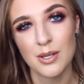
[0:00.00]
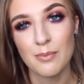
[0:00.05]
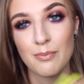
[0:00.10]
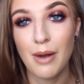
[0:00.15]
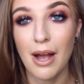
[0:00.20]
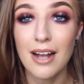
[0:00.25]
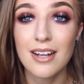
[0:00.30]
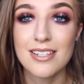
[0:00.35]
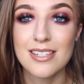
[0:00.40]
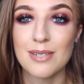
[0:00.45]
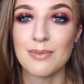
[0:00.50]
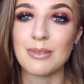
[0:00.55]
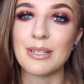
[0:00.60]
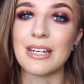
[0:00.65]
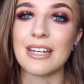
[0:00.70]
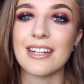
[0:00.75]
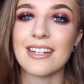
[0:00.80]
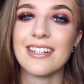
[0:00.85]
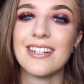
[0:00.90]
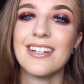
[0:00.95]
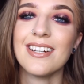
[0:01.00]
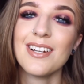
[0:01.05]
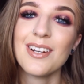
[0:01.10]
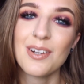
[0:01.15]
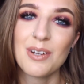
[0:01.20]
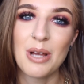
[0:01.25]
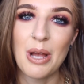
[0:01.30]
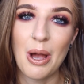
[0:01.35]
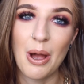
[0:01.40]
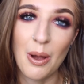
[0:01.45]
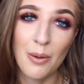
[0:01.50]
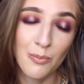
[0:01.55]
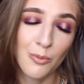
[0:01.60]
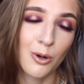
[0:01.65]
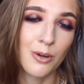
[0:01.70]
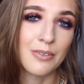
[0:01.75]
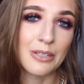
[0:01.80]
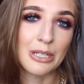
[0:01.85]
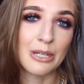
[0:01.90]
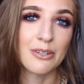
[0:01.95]
possibly
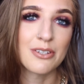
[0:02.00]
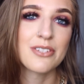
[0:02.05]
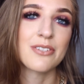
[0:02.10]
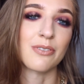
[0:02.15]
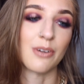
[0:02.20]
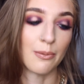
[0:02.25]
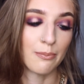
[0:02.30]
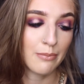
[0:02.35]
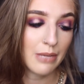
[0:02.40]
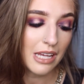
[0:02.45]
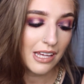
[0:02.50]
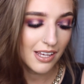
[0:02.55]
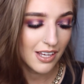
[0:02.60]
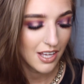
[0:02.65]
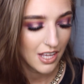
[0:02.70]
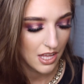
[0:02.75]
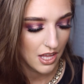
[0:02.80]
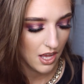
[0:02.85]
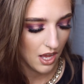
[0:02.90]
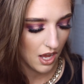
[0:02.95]
more videos from me.